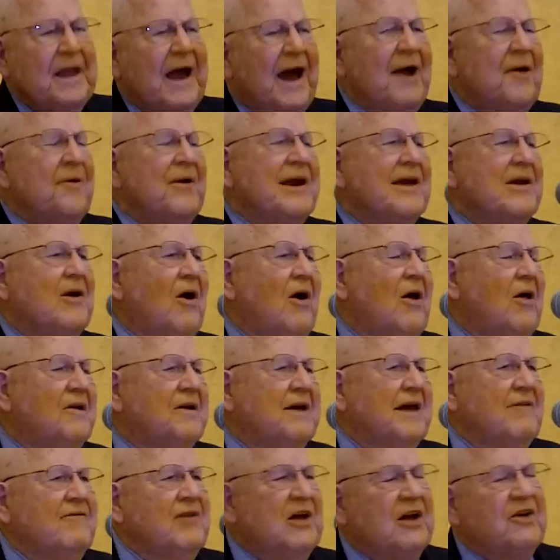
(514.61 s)
I
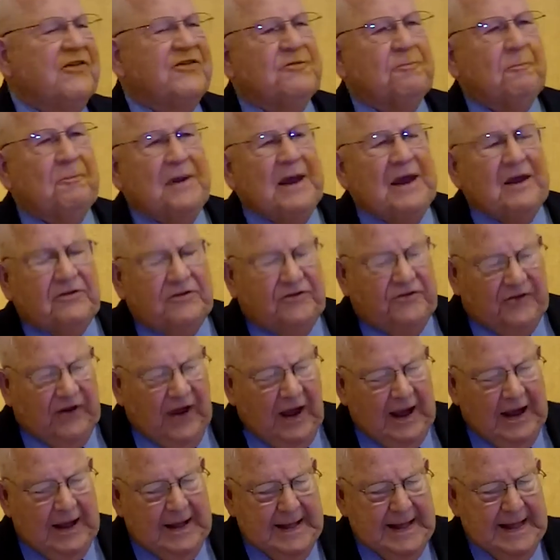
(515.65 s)
recall giving a speech
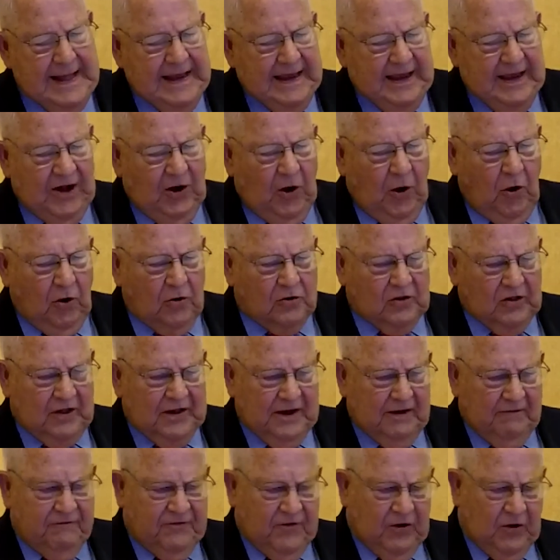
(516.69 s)
in
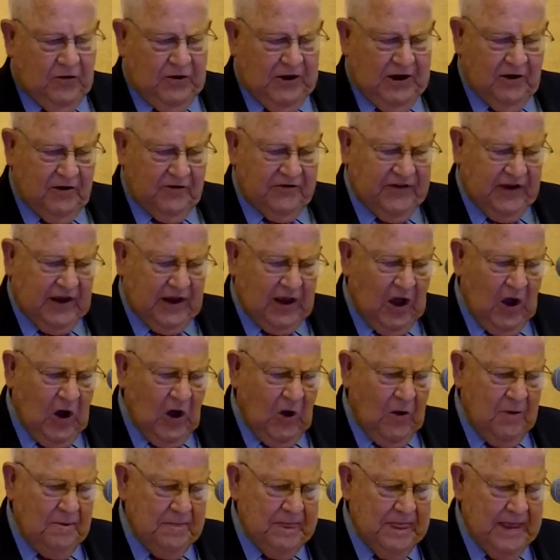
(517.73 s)
Oakland a few years
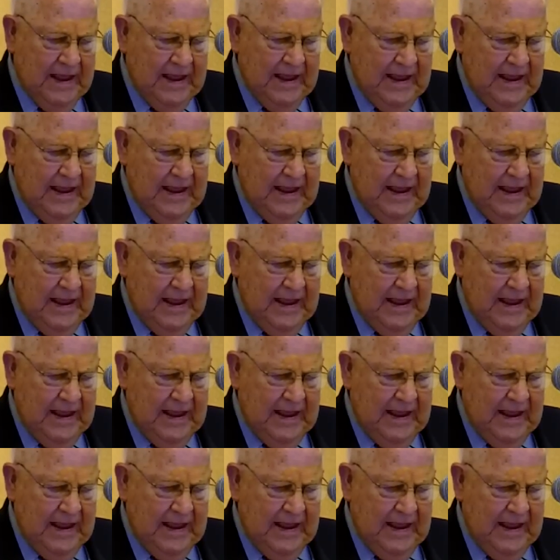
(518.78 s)
ago,